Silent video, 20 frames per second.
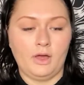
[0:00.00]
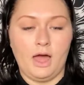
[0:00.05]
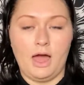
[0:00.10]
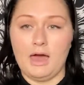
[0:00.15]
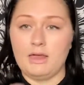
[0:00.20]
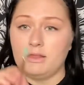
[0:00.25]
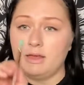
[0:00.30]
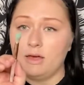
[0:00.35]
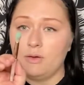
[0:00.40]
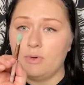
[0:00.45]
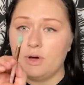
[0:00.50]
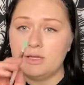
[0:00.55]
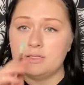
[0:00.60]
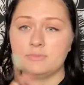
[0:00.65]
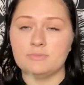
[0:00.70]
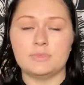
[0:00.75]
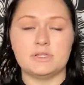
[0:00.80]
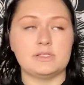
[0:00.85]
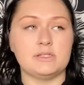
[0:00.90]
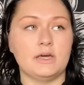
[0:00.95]
Highlight wise,
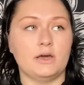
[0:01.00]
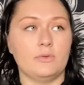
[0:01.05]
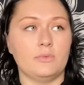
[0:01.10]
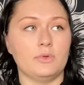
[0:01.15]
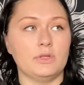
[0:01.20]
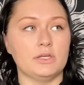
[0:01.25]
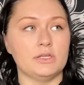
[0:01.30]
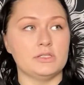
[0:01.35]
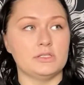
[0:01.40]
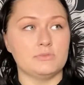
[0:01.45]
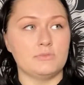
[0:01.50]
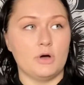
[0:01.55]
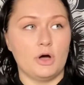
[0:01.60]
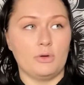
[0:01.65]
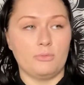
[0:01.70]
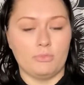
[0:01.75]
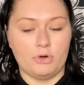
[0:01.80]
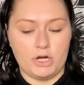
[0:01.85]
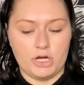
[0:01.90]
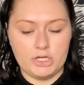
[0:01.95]
I'm gonna take a really small
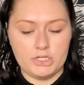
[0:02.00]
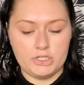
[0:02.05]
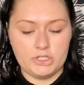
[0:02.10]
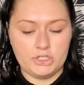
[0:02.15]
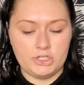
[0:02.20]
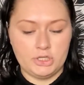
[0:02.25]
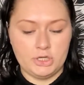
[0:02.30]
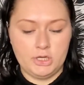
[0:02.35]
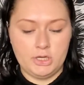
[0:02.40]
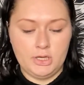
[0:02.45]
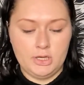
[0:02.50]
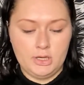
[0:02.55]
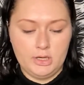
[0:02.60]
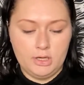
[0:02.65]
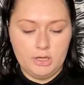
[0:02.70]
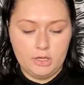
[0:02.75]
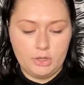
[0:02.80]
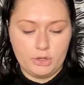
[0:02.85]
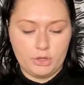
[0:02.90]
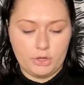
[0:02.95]
brush,
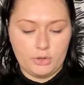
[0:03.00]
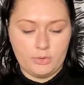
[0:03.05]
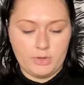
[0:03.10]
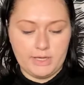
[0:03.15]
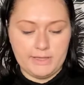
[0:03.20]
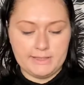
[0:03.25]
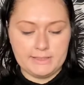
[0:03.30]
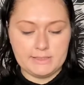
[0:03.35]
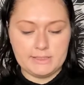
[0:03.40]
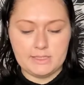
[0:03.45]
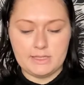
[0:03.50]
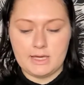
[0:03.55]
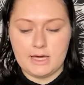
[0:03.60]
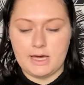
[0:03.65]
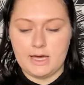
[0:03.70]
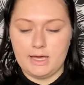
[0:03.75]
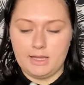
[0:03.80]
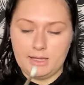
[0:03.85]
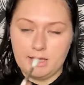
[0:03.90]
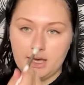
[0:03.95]
go into the
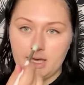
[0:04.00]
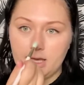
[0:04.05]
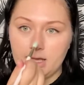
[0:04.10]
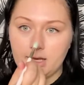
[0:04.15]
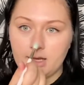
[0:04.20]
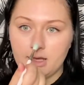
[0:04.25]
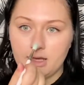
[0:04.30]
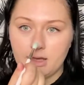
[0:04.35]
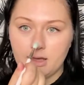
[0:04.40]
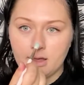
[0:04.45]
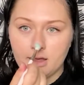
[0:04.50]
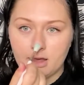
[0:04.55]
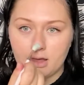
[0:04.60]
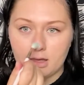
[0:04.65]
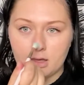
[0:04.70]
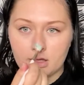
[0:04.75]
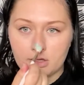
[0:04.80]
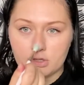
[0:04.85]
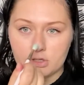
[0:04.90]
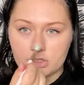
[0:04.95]
highlight
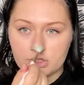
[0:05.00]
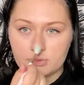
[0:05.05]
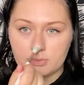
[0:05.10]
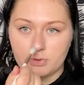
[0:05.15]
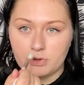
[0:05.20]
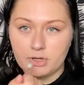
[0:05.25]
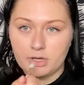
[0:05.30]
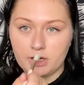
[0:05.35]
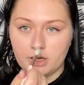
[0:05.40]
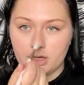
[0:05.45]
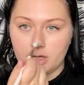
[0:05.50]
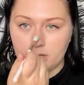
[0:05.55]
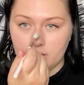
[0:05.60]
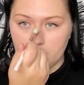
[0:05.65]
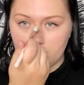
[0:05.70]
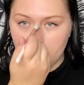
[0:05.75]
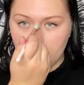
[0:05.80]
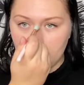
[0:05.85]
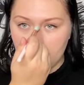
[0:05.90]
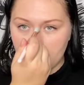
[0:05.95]
and just put a
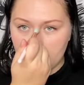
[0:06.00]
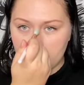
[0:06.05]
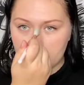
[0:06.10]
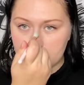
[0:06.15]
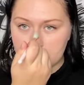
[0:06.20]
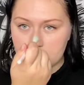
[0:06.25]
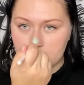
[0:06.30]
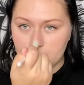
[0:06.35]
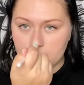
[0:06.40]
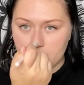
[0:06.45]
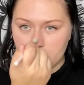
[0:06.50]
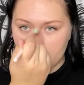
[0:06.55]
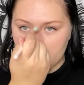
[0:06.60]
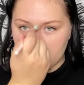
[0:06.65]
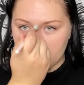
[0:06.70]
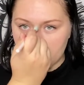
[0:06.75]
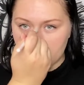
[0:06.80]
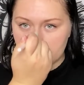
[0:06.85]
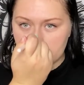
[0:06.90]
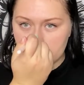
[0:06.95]
little bit on the tip of the
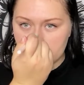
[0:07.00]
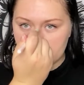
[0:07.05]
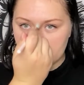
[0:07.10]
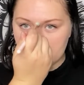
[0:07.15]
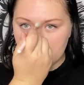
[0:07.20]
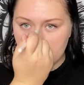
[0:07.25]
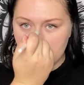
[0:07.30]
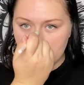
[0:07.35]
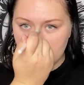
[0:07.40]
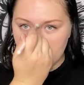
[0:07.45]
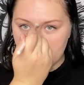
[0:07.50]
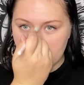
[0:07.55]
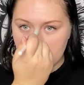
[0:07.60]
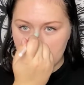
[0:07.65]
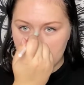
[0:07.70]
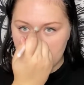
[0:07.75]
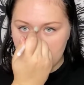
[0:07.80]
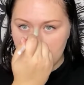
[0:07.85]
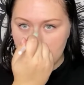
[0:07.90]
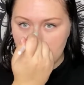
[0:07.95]
nose
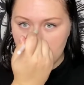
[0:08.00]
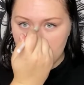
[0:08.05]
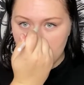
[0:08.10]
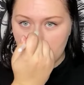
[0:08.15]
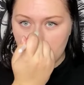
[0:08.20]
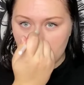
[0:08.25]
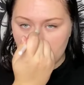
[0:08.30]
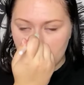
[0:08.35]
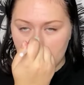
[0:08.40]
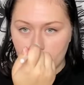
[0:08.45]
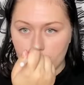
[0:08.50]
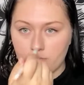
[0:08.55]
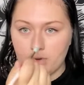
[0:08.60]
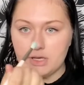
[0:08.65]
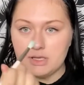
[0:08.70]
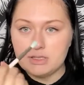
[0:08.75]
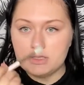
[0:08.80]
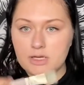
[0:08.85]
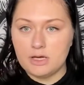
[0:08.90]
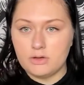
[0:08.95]
and
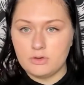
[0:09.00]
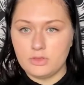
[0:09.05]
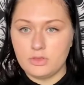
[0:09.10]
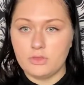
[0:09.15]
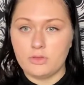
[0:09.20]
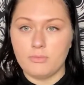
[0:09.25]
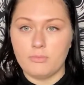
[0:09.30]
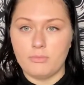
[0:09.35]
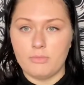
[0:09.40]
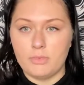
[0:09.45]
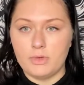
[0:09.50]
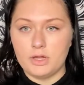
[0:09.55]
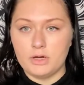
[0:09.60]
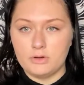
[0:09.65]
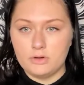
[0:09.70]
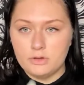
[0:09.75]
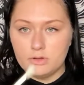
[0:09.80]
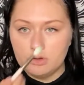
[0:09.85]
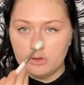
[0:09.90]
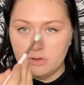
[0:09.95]
right down the
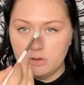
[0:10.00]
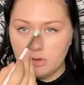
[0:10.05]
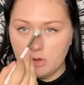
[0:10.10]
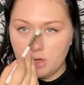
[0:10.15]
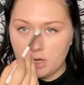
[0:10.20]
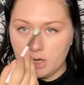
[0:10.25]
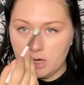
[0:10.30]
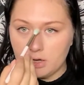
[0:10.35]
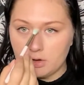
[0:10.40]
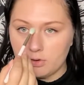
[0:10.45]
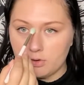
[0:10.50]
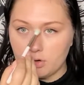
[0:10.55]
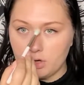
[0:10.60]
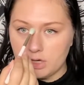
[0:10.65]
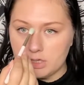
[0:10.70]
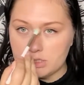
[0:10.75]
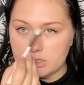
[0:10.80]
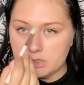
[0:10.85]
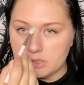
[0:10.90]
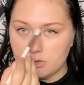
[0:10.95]
middle and
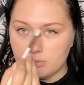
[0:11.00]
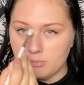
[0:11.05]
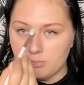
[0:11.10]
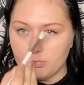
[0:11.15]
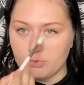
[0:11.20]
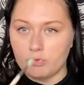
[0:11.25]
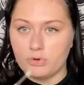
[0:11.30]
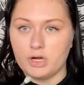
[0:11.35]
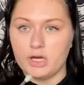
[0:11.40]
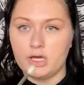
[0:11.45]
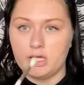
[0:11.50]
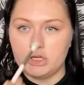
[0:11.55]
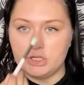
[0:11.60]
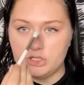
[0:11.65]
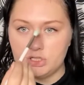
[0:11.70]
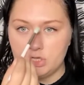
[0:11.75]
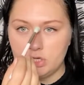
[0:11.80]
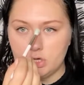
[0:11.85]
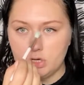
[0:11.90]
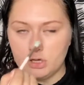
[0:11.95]
across the
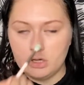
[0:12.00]
bridge.